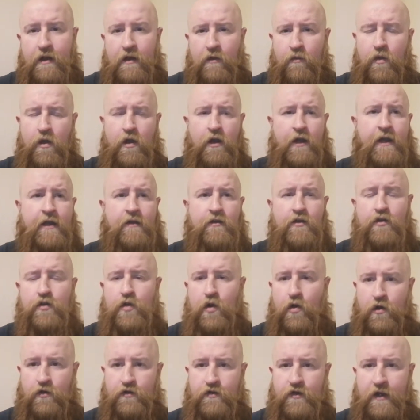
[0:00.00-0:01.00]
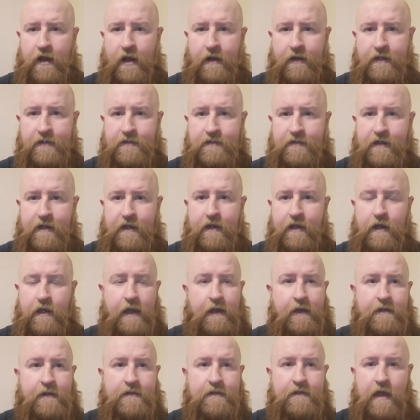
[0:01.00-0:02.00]
Working the doors in any city,
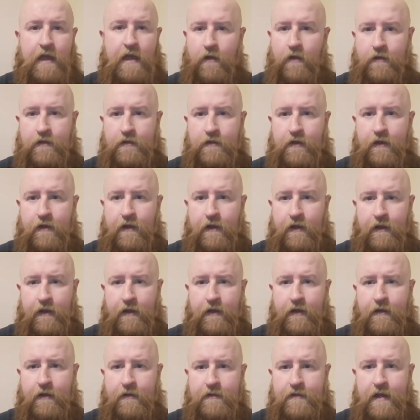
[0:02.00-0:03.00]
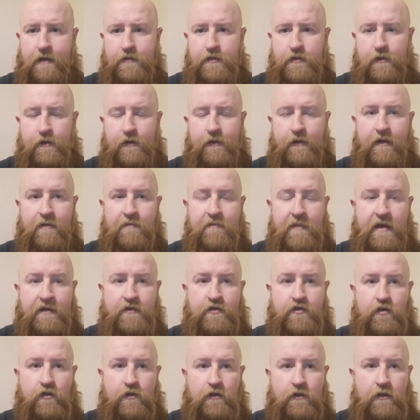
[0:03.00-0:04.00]
any town it, it, it is absolutely
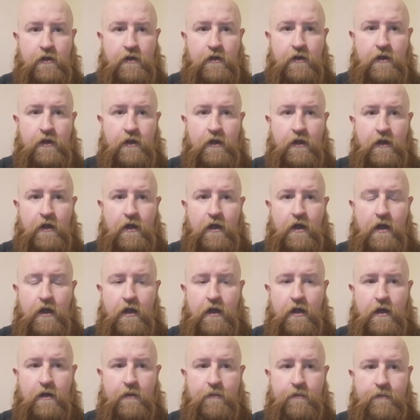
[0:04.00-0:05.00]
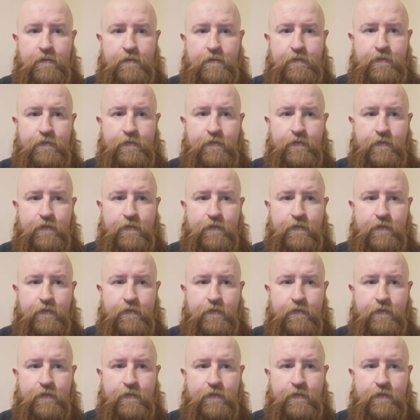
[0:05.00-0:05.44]
mental. Um,